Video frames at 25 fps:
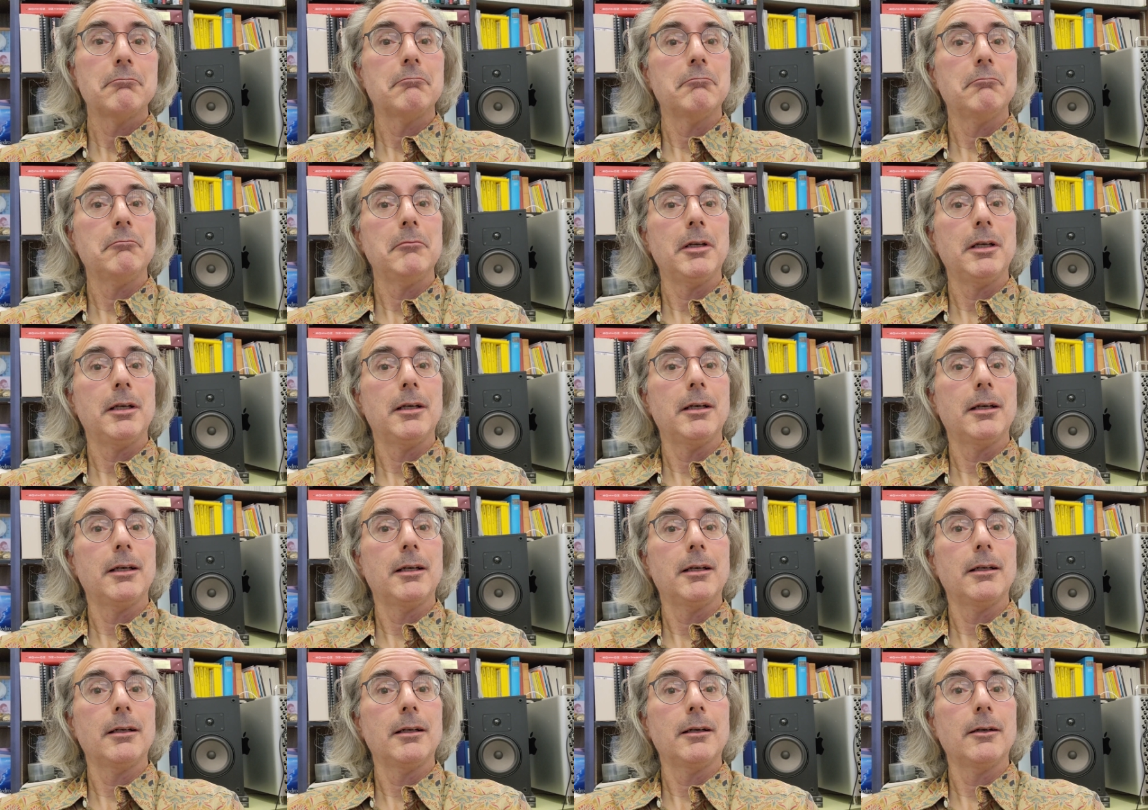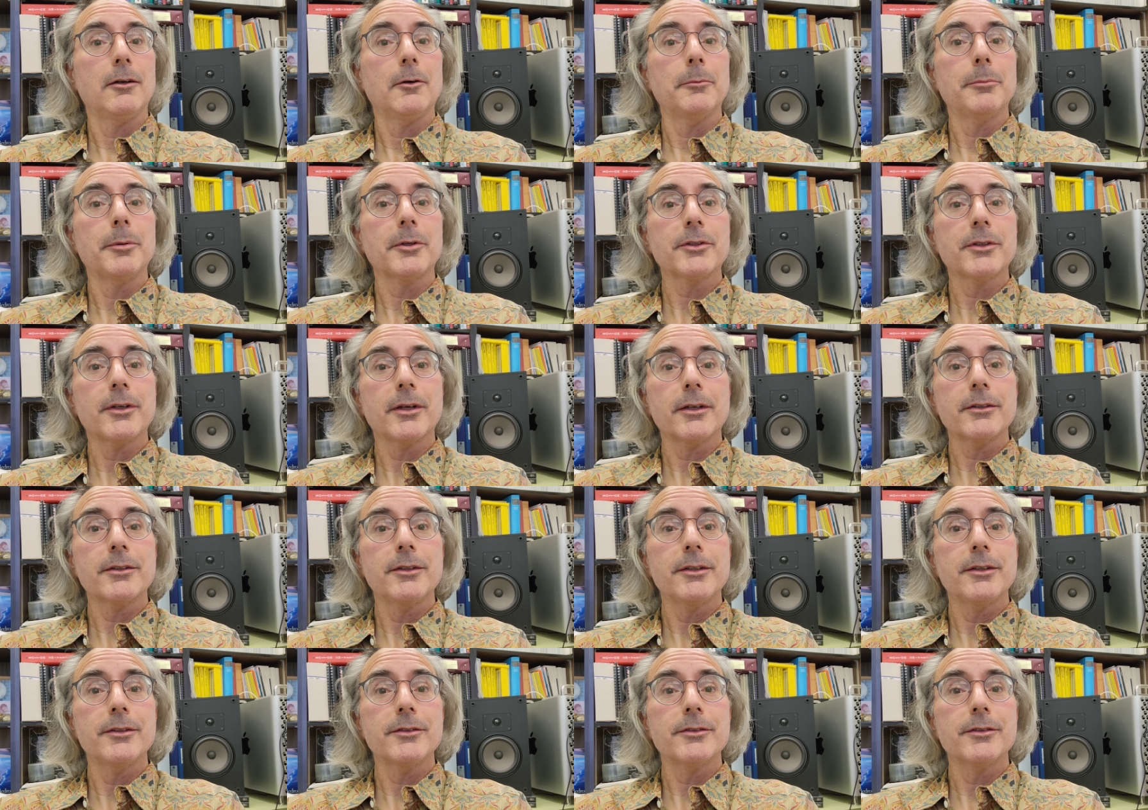and I hope I'll talk
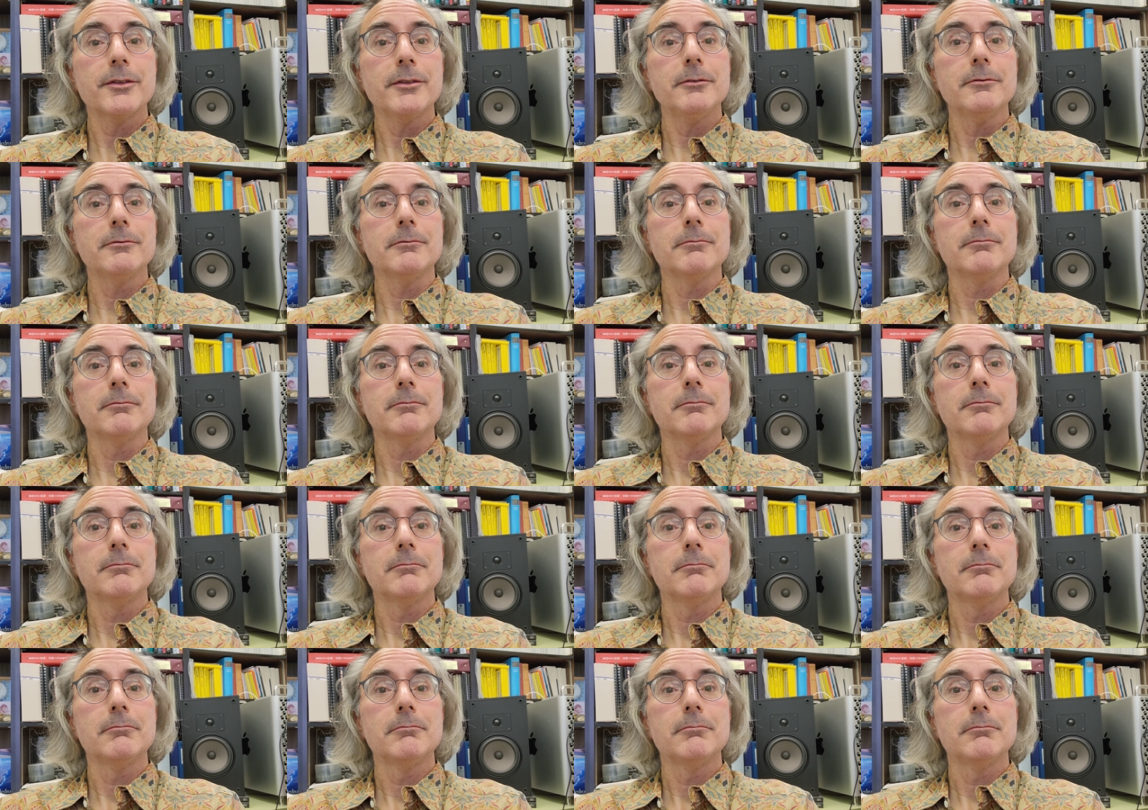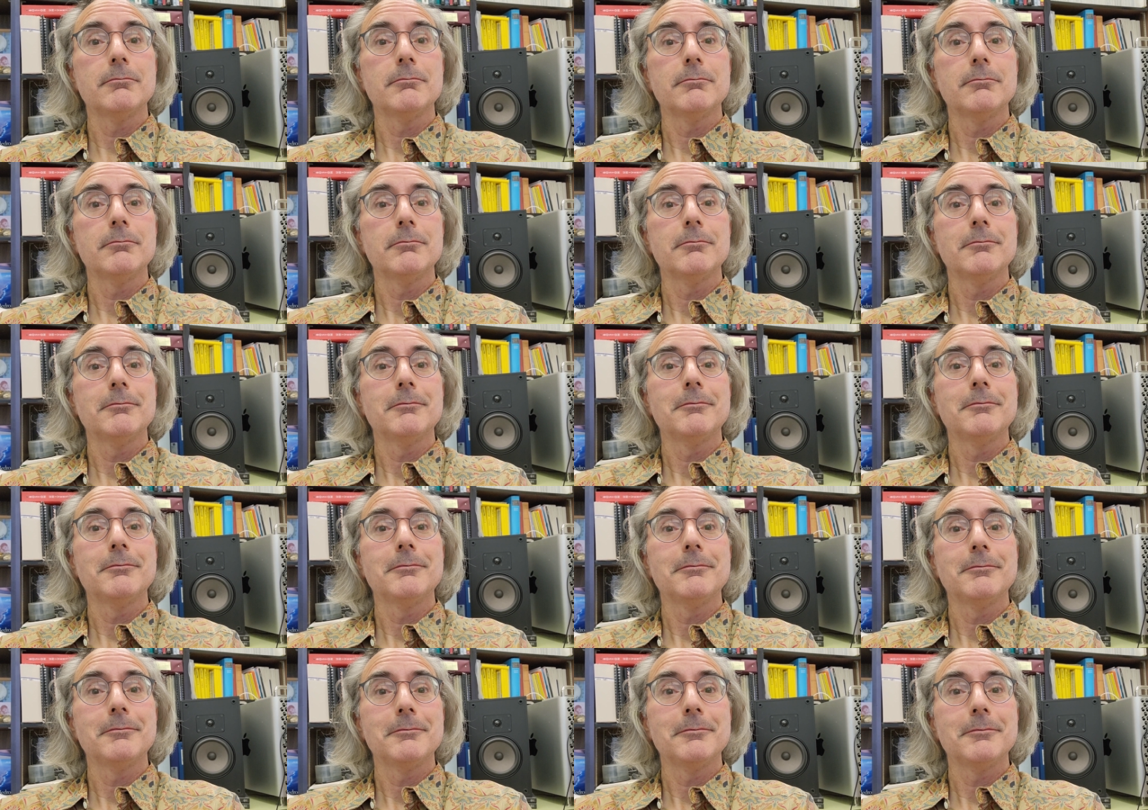to you soon.
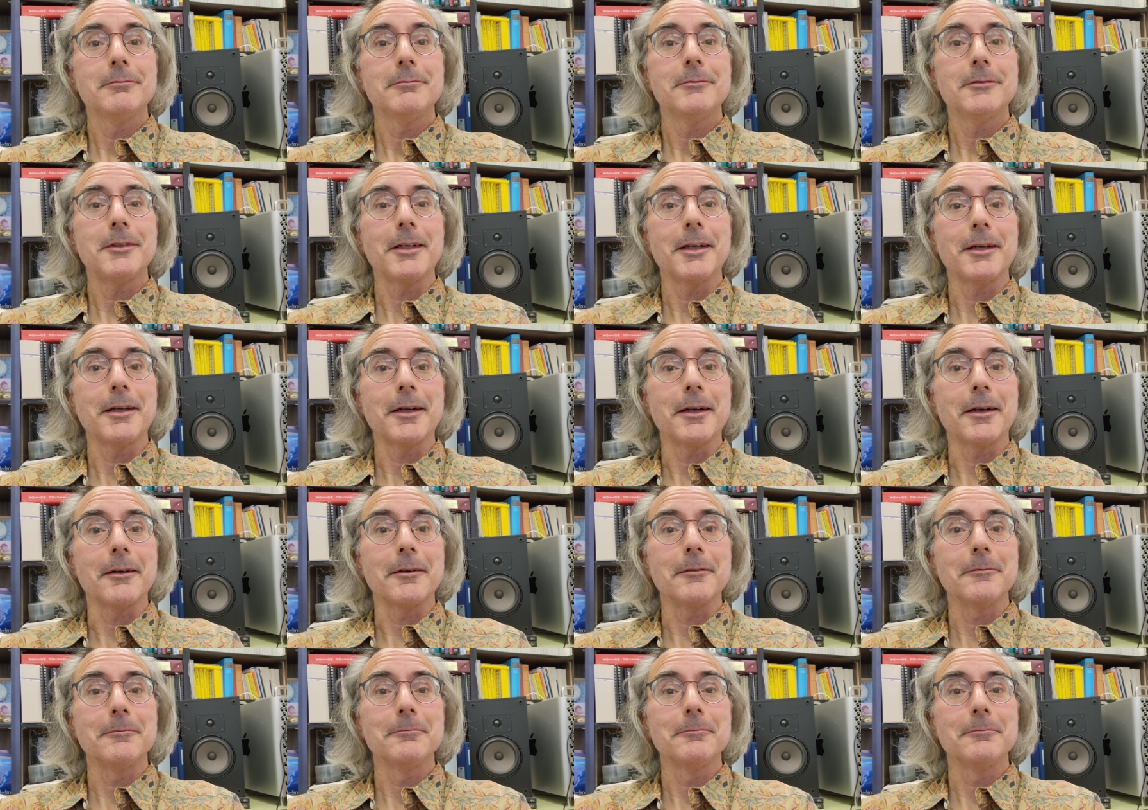Take care.